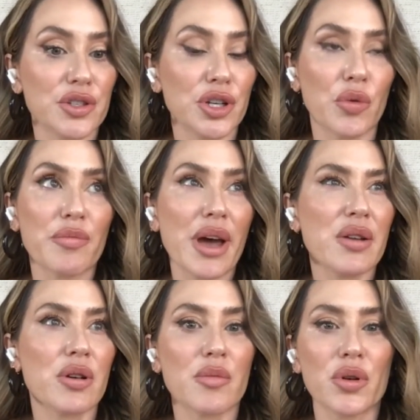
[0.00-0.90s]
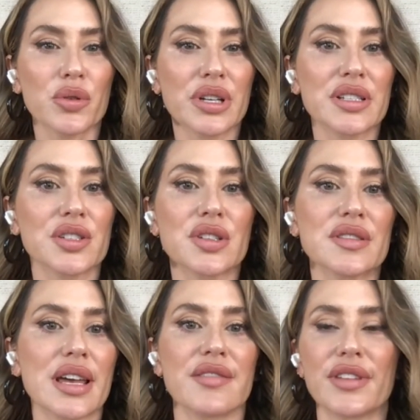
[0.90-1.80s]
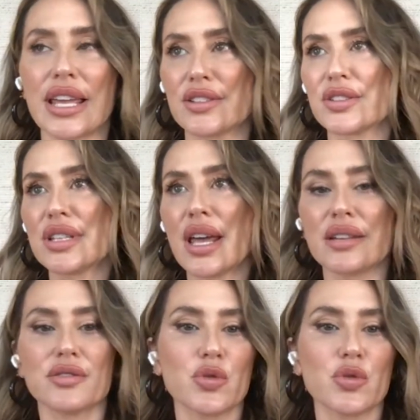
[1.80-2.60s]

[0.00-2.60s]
with my hormonal conditions, I've gained 10,